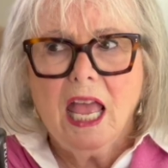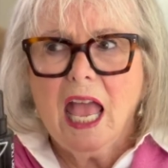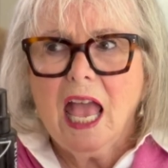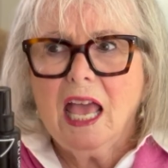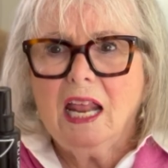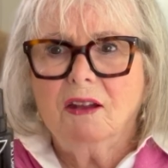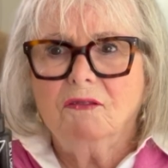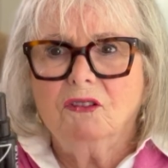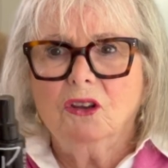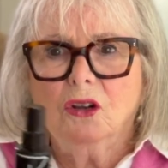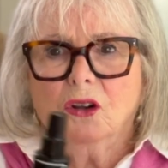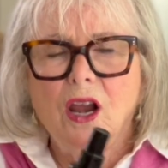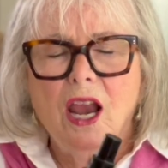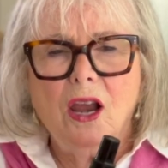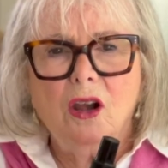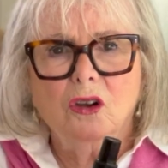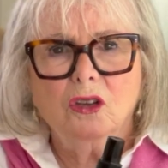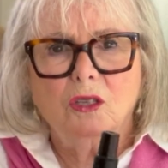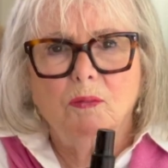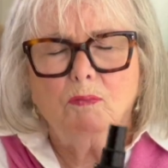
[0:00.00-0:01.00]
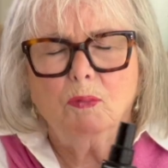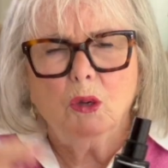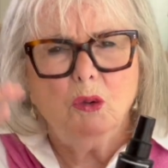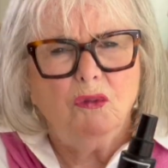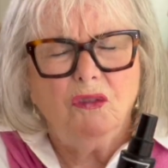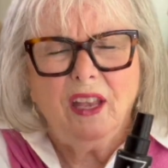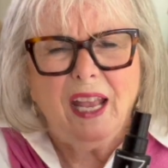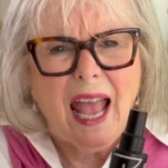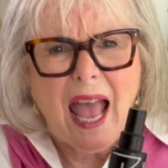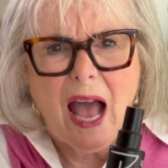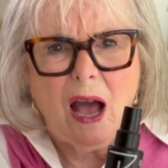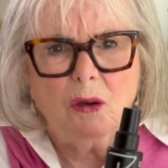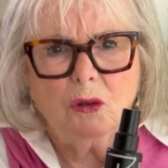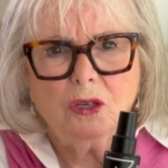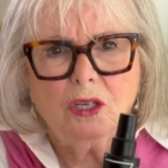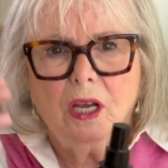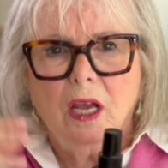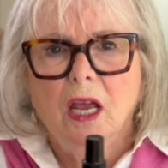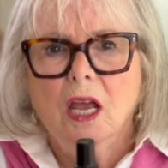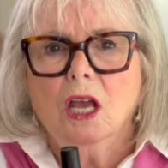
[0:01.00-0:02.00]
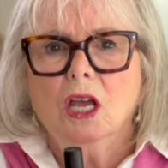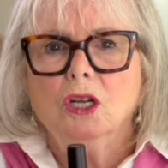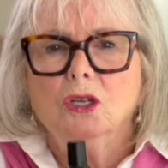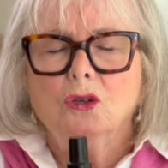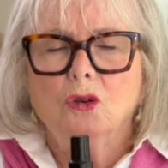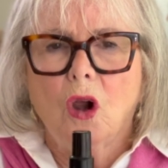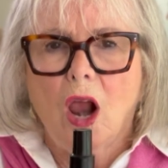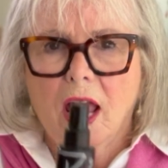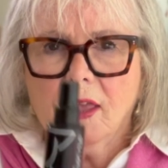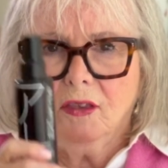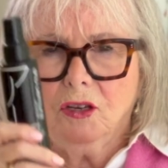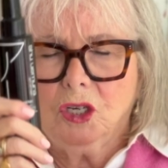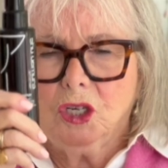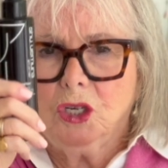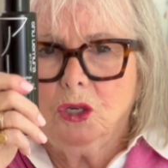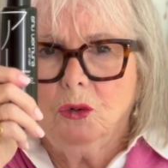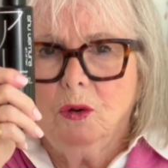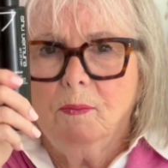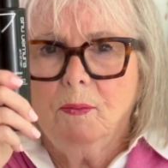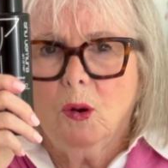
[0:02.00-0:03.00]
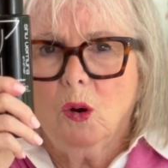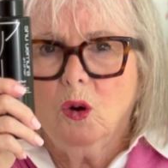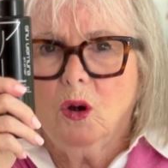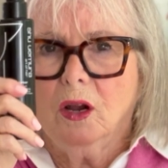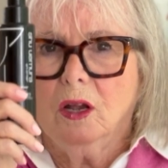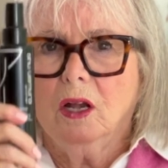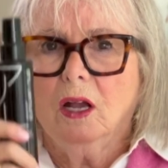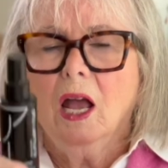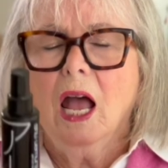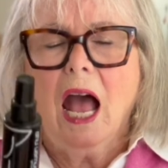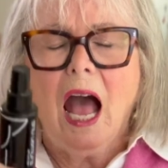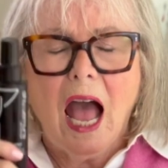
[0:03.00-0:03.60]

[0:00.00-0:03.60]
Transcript: and if your hair is poofing out, try the Shu Uemura.